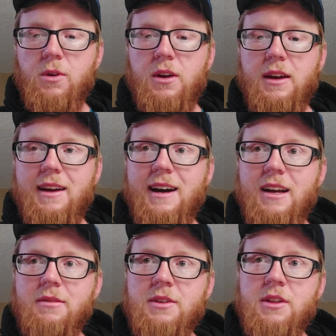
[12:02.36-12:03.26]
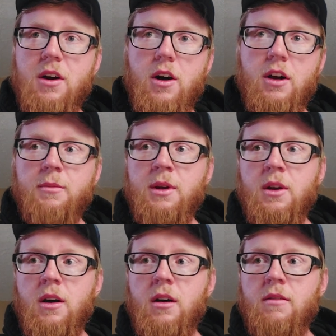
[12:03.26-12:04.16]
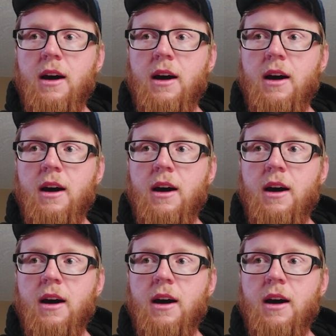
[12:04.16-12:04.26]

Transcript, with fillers: where you get kind of into the argument of